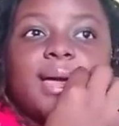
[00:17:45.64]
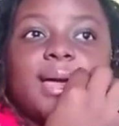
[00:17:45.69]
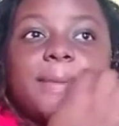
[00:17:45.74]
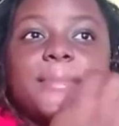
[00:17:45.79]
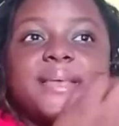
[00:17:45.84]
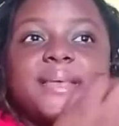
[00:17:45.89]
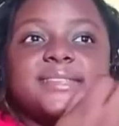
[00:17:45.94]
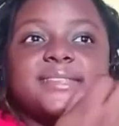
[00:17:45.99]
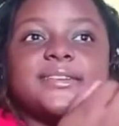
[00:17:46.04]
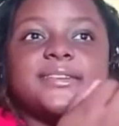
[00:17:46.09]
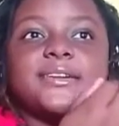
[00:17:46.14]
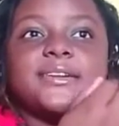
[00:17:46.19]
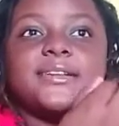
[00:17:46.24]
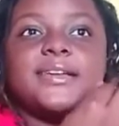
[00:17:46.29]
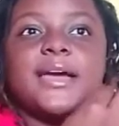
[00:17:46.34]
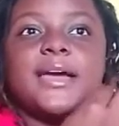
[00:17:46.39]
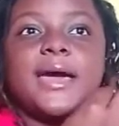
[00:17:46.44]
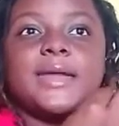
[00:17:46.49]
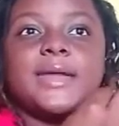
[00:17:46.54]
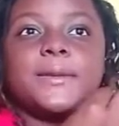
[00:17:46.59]
I basically
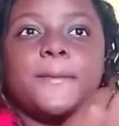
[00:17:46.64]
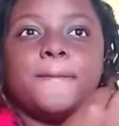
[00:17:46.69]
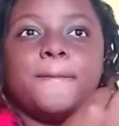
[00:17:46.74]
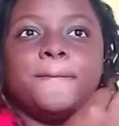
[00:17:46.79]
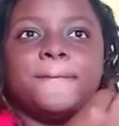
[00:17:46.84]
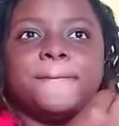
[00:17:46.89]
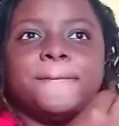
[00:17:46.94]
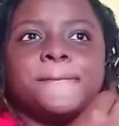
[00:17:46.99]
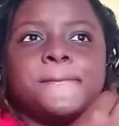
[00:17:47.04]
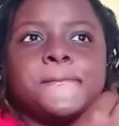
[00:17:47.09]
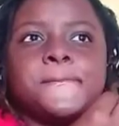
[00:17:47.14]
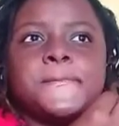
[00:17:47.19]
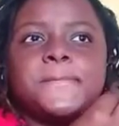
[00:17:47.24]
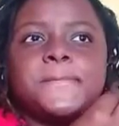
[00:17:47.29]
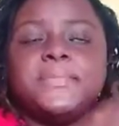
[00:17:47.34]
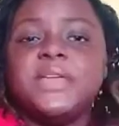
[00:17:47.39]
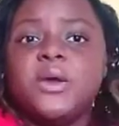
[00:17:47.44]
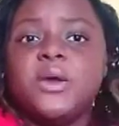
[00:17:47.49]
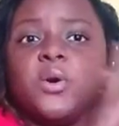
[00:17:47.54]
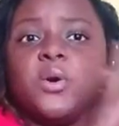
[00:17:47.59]
had
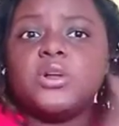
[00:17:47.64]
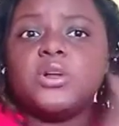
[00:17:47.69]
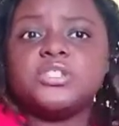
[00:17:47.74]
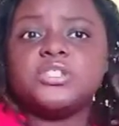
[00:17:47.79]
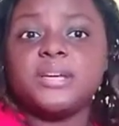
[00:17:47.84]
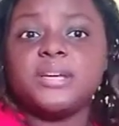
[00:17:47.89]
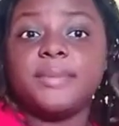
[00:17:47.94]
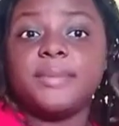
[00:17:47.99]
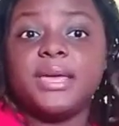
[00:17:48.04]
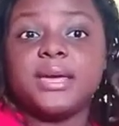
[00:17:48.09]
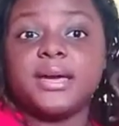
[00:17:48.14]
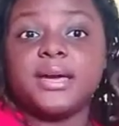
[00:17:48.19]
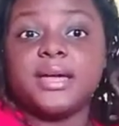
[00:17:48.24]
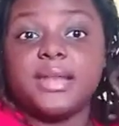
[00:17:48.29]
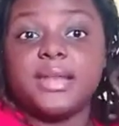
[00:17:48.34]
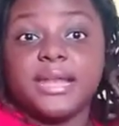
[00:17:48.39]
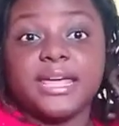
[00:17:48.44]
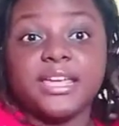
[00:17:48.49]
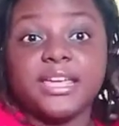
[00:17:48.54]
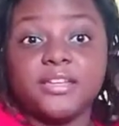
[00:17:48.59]
the whole
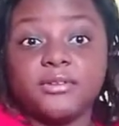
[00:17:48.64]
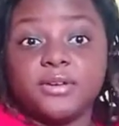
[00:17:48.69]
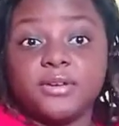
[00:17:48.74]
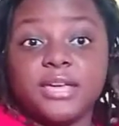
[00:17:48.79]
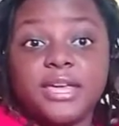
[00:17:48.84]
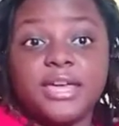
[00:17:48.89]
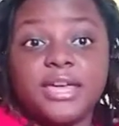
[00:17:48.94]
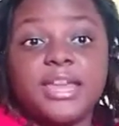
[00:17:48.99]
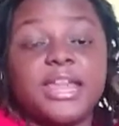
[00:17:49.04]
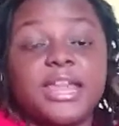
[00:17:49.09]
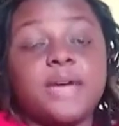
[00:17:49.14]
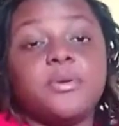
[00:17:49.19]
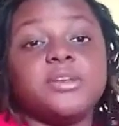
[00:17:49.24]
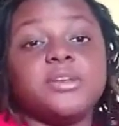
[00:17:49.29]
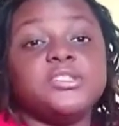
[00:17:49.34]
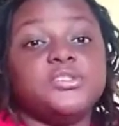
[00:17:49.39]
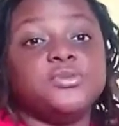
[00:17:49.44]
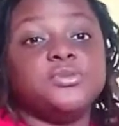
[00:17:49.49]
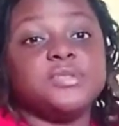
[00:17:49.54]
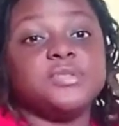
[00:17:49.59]
Jamaican line, okay? And I
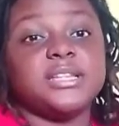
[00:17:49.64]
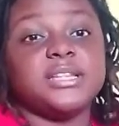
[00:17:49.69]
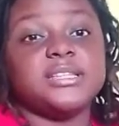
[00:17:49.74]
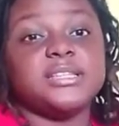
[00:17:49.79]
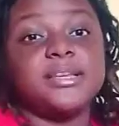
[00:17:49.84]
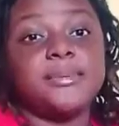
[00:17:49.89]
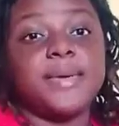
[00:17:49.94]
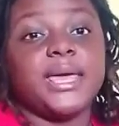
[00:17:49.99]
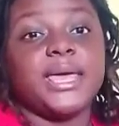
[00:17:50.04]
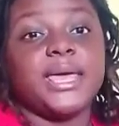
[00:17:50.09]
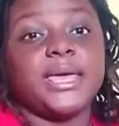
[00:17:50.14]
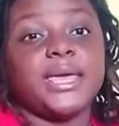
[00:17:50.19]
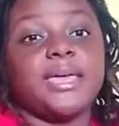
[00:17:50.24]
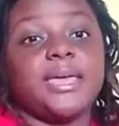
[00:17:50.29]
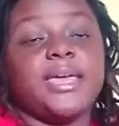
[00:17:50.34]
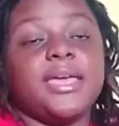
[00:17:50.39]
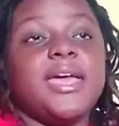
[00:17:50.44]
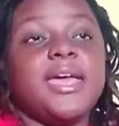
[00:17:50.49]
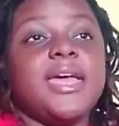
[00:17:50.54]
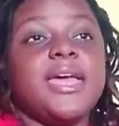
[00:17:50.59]
was using it in my hair.
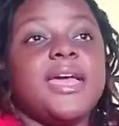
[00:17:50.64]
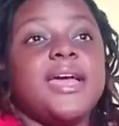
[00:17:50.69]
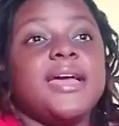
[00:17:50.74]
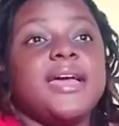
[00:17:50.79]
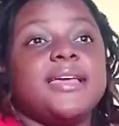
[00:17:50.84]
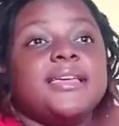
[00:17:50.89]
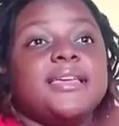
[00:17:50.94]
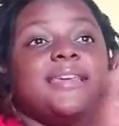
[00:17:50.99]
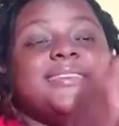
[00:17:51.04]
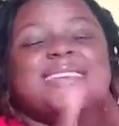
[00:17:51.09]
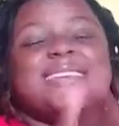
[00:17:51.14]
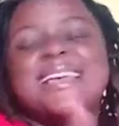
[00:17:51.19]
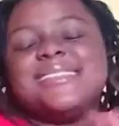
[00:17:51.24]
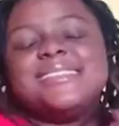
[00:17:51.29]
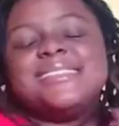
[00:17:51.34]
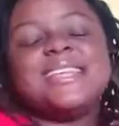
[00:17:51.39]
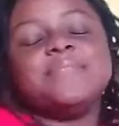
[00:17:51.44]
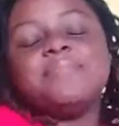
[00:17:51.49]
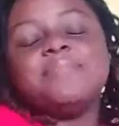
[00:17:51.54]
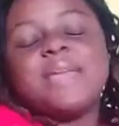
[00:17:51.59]

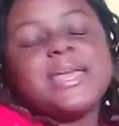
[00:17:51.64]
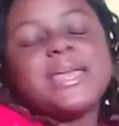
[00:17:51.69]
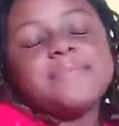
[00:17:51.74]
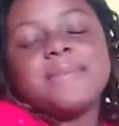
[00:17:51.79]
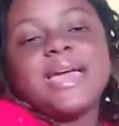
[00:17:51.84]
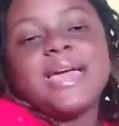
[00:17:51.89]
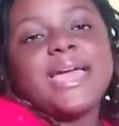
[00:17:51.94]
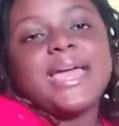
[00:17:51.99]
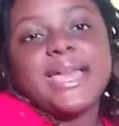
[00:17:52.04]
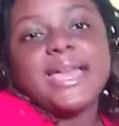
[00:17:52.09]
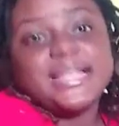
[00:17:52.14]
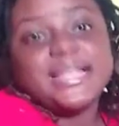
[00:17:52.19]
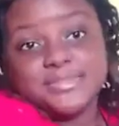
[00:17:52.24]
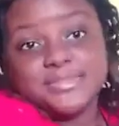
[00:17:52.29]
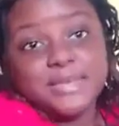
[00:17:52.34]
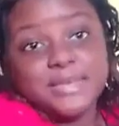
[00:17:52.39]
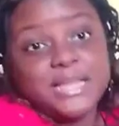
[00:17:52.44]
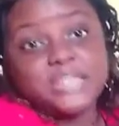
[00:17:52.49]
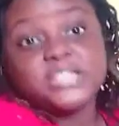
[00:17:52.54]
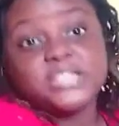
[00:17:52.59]
Yes, it made my hair
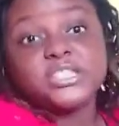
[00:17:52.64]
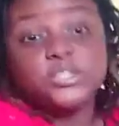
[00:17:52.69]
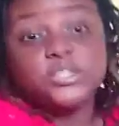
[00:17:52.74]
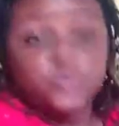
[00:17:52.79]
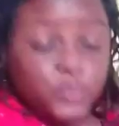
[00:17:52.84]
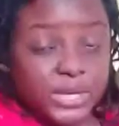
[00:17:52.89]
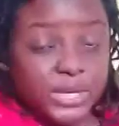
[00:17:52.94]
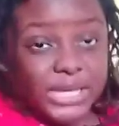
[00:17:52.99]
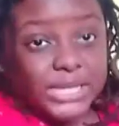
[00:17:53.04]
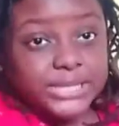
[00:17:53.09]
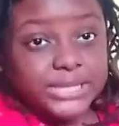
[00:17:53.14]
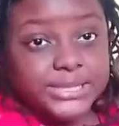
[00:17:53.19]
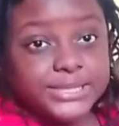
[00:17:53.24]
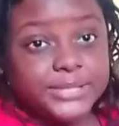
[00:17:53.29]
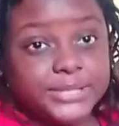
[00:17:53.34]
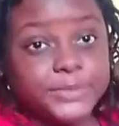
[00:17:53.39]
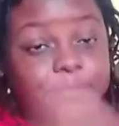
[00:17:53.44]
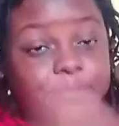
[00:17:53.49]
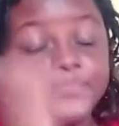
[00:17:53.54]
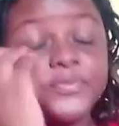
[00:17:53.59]
smell
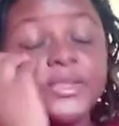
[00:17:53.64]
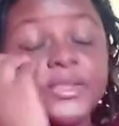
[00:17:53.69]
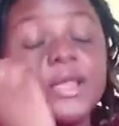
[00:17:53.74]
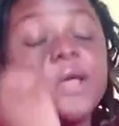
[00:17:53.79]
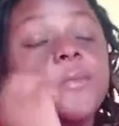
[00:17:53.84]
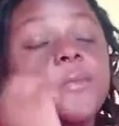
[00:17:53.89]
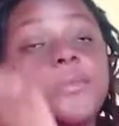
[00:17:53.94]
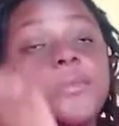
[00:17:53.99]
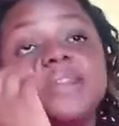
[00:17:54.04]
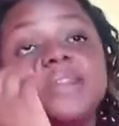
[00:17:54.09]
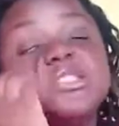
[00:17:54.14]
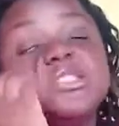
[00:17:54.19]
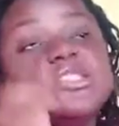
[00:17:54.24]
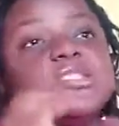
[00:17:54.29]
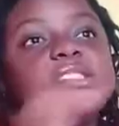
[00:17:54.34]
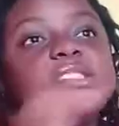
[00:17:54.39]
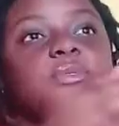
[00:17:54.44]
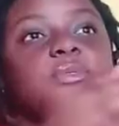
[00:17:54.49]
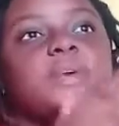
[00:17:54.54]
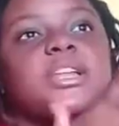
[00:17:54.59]
sweet, but you
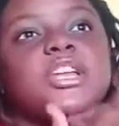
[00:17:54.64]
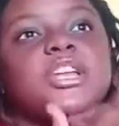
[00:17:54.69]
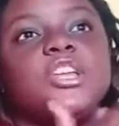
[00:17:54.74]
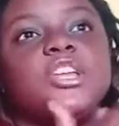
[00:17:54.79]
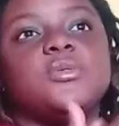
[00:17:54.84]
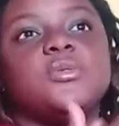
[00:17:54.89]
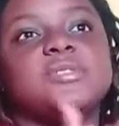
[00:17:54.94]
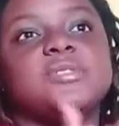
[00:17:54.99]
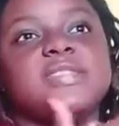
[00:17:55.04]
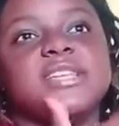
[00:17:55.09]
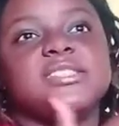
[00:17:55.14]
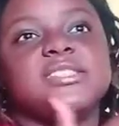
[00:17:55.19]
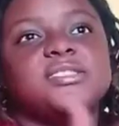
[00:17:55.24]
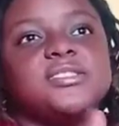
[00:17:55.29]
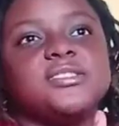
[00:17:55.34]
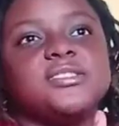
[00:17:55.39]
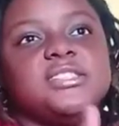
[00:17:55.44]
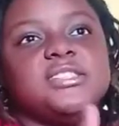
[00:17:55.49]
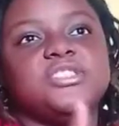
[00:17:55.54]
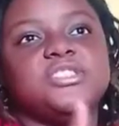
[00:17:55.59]
see, when you use
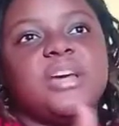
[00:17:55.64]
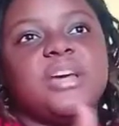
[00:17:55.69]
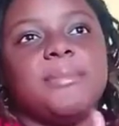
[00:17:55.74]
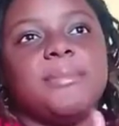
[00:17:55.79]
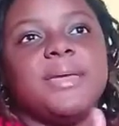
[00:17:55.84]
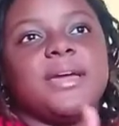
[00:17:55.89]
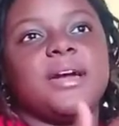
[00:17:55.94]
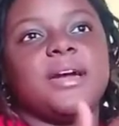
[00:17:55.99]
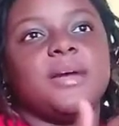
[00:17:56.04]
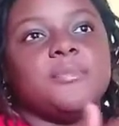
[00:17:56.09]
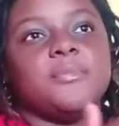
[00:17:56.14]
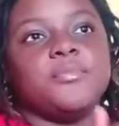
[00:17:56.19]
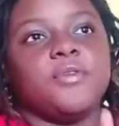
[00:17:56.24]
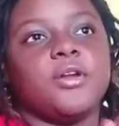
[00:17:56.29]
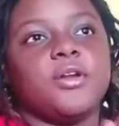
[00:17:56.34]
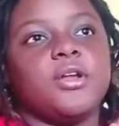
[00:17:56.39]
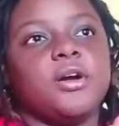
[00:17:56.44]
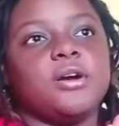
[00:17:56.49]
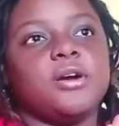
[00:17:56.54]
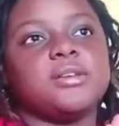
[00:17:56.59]
the Jamaican
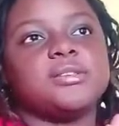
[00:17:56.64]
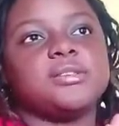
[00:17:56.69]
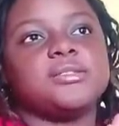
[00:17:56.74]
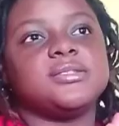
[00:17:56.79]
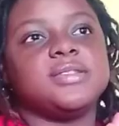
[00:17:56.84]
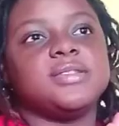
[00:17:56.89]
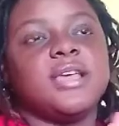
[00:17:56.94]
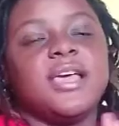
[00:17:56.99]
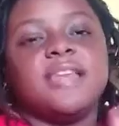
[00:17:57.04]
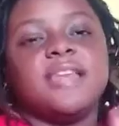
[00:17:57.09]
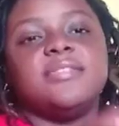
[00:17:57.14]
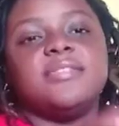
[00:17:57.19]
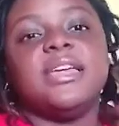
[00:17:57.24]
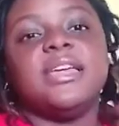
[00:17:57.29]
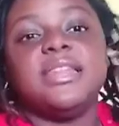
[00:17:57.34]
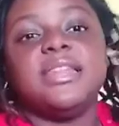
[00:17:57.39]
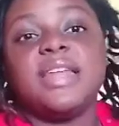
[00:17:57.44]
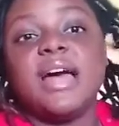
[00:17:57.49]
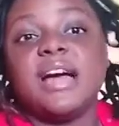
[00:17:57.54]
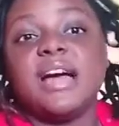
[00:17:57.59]
products,
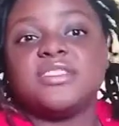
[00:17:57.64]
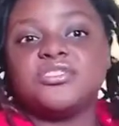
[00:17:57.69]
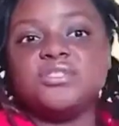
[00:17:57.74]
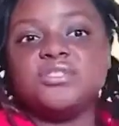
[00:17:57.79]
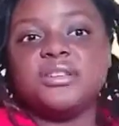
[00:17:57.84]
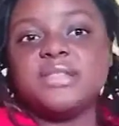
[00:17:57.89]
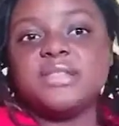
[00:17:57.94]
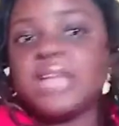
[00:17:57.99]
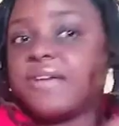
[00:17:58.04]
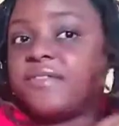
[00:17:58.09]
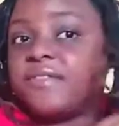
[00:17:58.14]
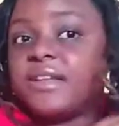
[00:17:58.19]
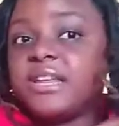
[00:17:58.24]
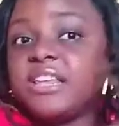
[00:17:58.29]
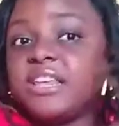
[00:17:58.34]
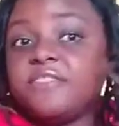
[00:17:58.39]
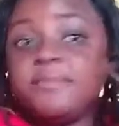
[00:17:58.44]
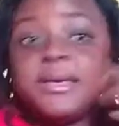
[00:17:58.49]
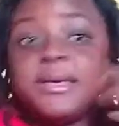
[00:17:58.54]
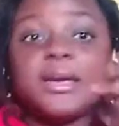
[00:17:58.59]
then actually never
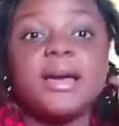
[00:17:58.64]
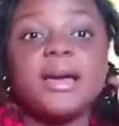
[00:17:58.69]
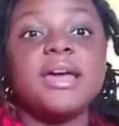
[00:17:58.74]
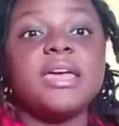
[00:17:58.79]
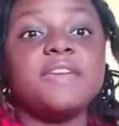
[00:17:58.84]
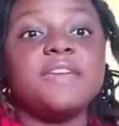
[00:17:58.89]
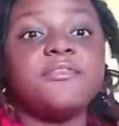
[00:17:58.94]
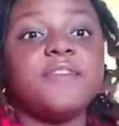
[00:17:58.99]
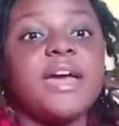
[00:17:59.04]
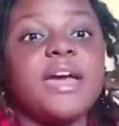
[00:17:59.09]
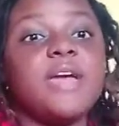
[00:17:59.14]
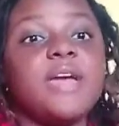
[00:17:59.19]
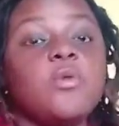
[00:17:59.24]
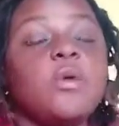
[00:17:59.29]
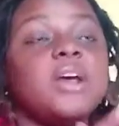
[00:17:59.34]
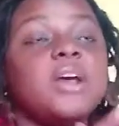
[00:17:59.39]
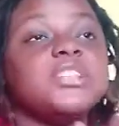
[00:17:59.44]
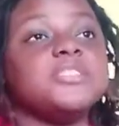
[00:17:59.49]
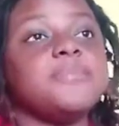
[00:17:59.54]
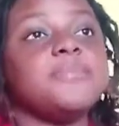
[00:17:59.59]
leave, because if I
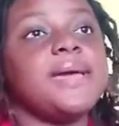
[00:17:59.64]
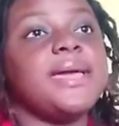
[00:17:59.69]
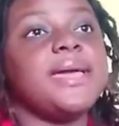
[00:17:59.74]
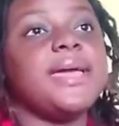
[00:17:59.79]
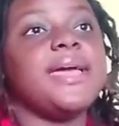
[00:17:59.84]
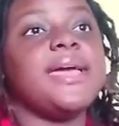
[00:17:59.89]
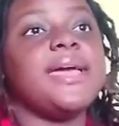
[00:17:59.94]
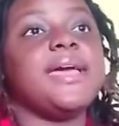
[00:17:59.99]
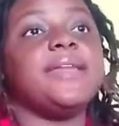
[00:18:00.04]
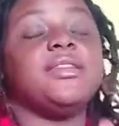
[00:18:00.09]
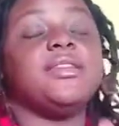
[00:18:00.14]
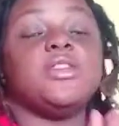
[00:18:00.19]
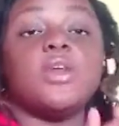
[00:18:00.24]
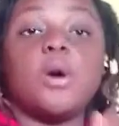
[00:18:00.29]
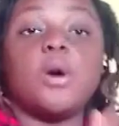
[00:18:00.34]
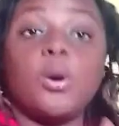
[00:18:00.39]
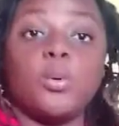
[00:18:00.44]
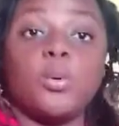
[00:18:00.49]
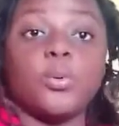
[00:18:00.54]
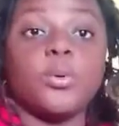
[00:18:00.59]
wash my hair
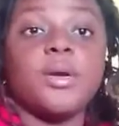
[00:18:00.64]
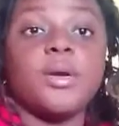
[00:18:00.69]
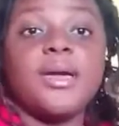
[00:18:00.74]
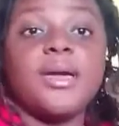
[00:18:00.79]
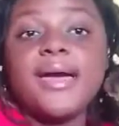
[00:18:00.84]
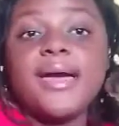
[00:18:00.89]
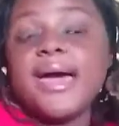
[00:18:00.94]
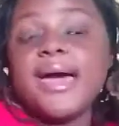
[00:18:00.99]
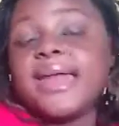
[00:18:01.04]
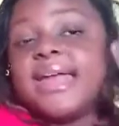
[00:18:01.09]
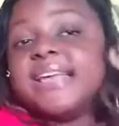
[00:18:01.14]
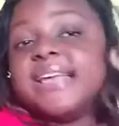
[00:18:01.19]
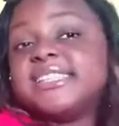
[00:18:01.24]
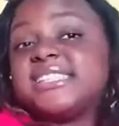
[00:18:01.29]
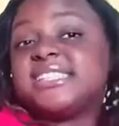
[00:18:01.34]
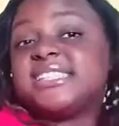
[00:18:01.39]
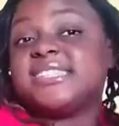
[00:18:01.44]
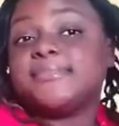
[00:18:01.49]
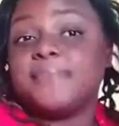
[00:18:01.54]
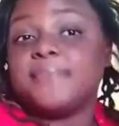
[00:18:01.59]
now and I
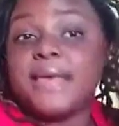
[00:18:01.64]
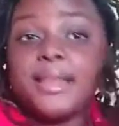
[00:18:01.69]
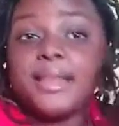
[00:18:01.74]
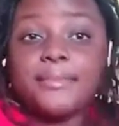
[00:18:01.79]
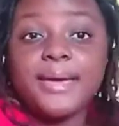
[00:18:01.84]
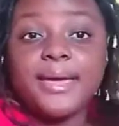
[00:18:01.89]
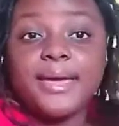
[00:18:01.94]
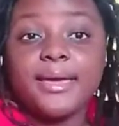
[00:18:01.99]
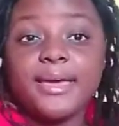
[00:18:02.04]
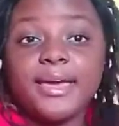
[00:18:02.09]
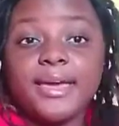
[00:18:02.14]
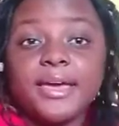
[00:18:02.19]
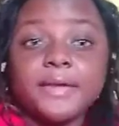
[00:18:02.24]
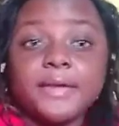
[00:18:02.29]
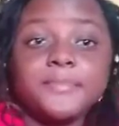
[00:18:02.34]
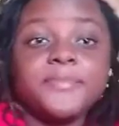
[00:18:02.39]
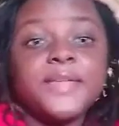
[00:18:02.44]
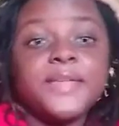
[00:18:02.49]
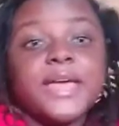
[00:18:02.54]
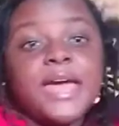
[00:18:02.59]
smell my
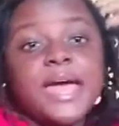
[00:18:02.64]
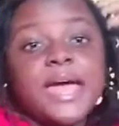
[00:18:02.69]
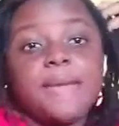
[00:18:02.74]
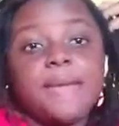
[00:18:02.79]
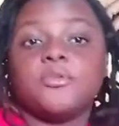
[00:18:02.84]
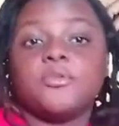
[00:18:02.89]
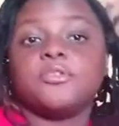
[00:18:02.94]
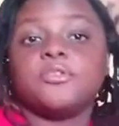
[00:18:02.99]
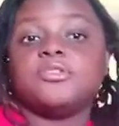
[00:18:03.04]
hair, I'm